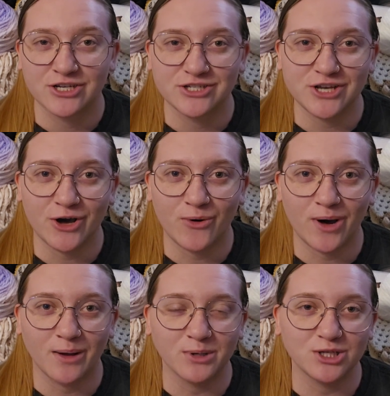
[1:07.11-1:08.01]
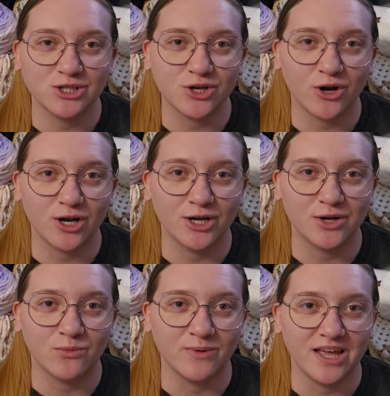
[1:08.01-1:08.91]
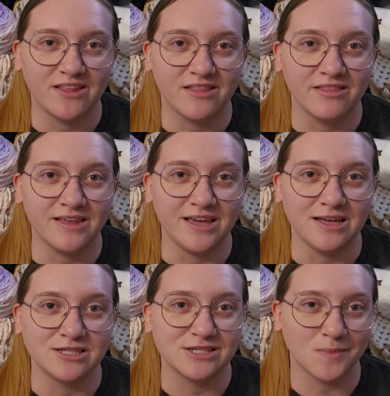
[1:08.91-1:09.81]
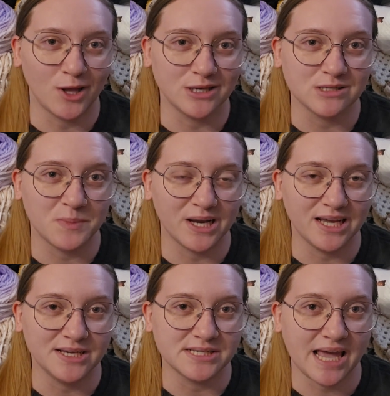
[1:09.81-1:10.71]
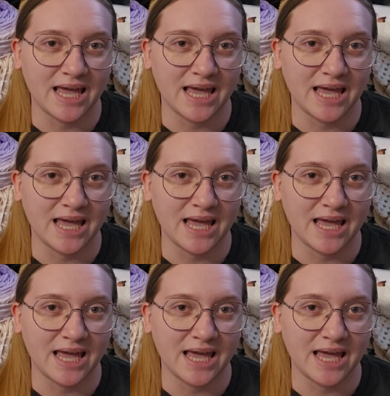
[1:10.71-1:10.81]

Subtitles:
So I'm going to start with the smallest bunnies